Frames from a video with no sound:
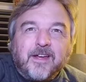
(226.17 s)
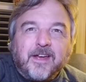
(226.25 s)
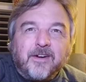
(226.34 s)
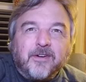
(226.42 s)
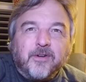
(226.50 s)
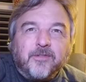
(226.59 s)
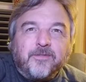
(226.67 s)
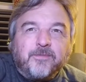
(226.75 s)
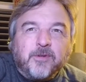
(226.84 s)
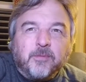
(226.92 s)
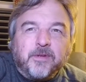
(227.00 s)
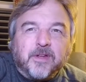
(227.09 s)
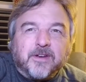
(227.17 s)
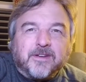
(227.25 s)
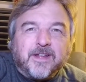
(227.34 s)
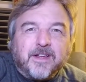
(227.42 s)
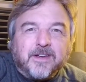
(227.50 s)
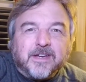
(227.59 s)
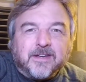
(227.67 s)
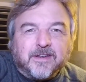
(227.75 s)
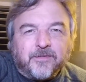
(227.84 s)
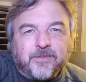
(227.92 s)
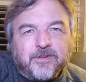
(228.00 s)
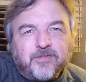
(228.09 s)
I don't know if you'll be able to tell any
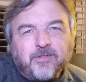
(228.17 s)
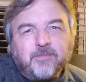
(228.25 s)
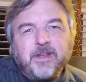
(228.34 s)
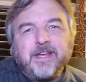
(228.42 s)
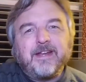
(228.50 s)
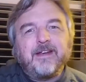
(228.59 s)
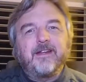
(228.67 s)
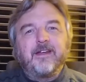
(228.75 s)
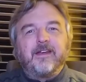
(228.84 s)
difference from that.